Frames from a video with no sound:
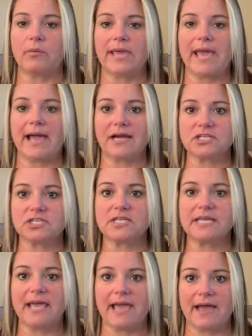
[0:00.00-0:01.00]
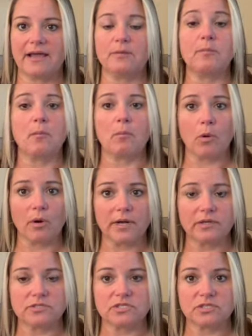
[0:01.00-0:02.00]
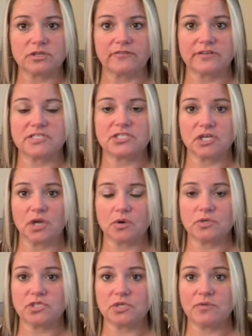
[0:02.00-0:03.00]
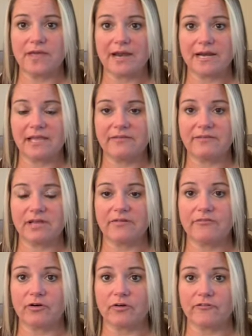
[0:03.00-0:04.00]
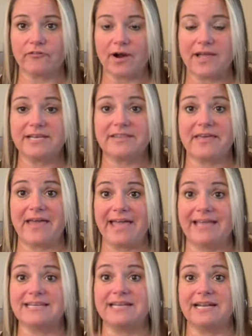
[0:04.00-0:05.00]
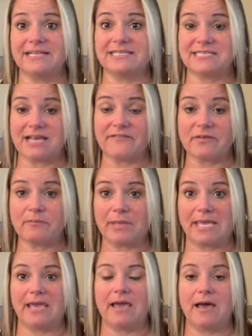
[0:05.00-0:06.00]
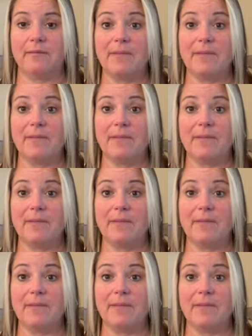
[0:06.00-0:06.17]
We actually had a memorial service to go to that evening for a friend that ended at 7 p.m.